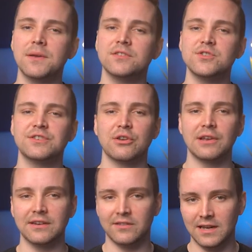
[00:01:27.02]
messages on
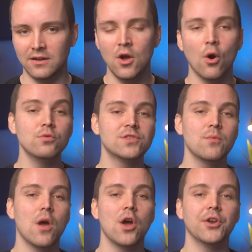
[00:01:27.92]
LinkedIn
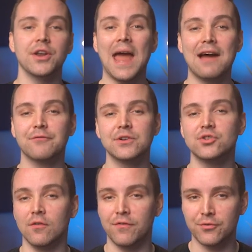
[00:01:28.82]
also earn an
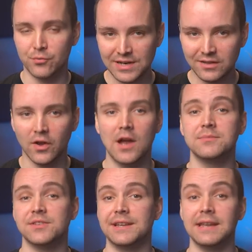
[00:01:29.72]
average of three
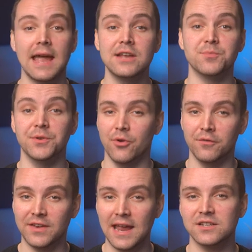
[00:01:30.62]
times the engagement
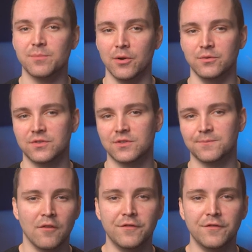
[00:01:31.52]
of text posts.